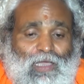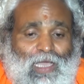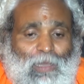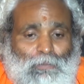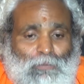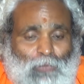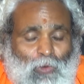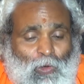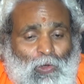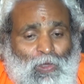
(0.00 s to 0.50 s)

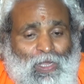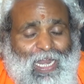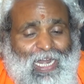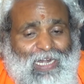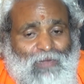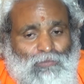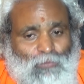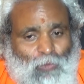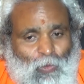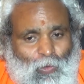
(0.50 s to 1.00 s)
More
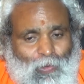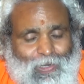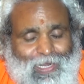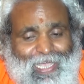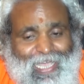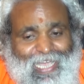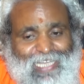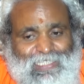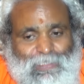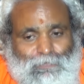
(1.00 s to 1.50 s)
and more
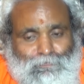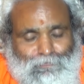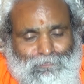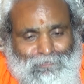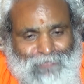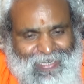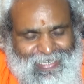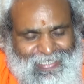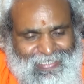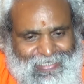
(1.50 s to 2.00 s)
I
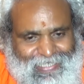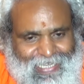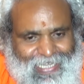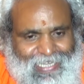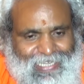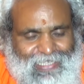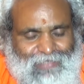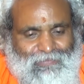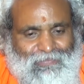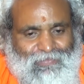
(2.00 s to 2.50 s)
spend
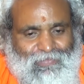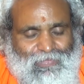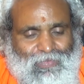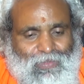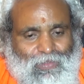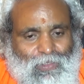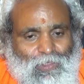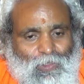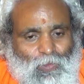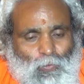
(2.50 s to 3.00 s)
time
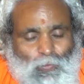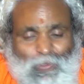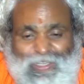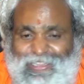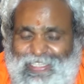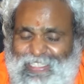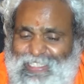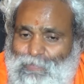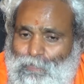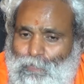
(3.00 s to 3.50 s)
with
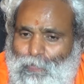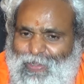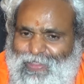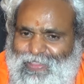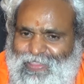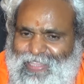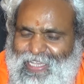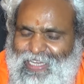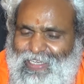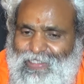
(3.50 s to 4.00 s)
this
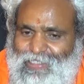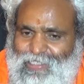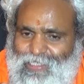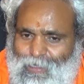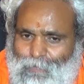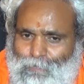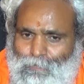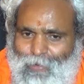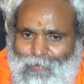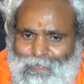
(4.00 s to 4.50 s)

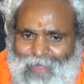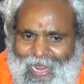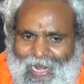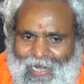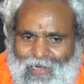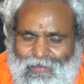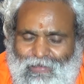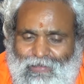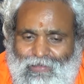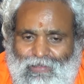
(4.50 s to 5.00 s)
pratyaksha
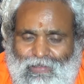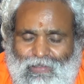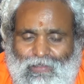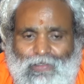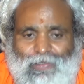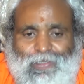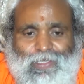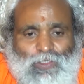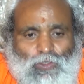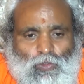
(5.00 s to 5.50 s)
pramana,
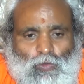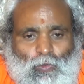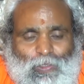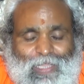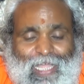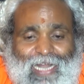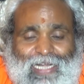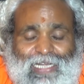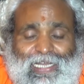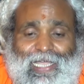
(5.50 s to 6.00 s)
so
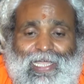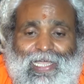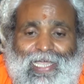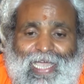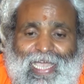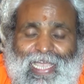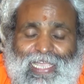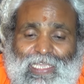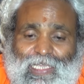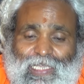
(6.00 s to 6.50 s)
that
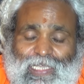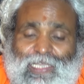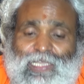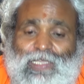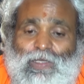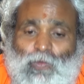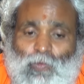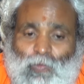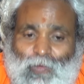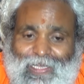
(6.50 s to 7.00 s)
I
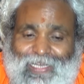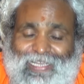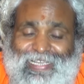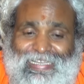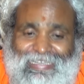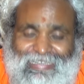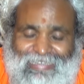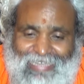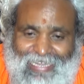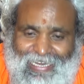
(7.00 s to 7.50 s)
will
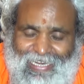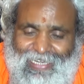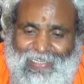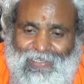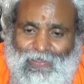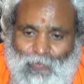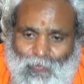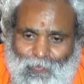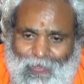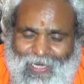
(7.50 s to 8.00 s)

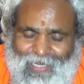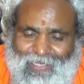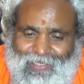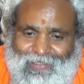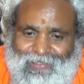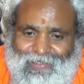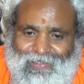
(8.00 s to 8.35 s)
get what?